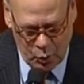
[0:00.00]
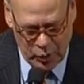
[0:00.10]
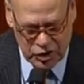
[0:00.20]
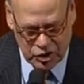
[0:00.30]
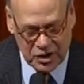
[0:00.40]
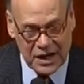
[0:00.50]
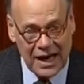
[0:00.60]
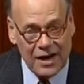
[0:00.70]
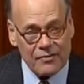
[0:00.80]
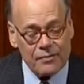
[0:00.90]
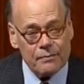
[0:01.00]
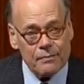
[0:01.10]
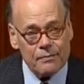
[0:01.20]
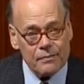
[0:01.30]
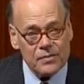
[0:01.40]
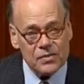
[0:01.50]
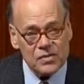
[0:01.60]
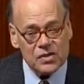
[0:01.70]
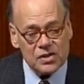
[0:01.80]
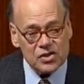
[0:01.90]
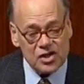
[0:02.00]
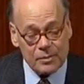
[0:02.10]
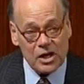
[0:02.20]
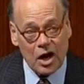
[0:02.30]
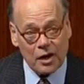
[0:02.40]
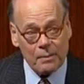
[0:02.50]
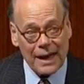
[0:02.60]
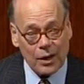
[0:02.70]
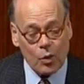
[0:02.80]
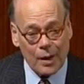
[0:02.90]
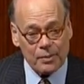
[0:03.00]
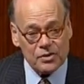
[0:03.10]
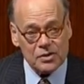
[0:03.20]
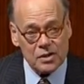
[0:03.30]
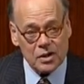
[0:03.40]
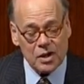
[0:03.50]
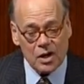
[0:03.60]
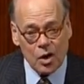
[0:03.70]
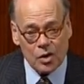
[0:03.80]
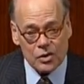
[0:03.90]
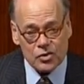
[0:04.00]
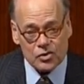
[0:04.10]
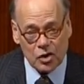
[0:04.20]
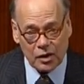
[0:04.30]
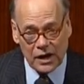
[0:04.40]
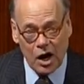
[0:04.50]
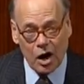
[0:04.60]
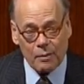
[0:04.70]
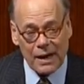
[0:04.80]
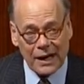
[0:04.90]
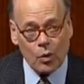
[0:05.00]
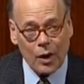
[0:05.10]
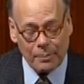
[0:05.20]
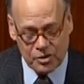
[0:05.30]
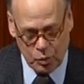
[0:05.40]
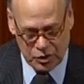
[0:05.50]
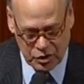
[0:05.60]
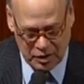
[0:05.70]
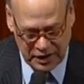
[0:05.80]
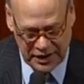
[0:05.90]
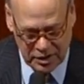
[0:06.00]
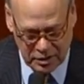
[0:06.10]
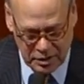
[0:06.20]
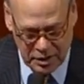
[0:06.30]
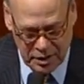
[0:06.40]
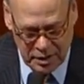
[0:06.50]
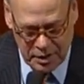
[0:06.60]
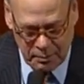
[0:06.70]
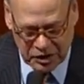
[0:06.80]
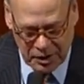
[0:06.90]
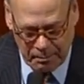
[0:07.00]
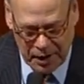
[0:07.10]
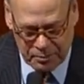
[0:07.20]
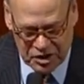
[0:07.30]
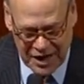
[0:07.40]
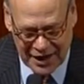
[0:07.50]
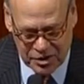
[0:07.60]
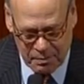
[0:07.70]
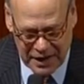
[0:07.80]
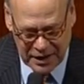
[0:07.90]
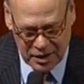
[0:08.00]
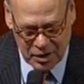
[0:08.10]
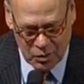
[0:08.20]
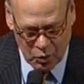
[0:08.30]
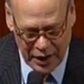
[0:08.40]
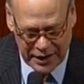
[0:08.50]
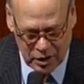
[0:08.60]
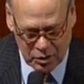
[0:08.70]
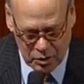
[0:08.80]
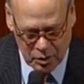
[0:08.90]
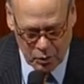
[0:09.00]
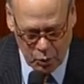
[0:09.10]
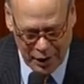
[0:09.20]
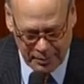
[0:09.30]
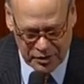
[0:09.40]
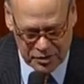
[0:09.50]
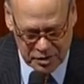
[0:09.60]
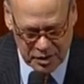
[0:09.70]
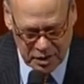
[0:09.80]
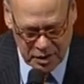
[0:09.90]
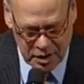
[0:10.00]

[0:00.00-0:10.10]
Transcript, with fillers: We shouldn't have semi automatic weapons, certainly automatic weapons, which are illegal, but the bump stocks make regular weapons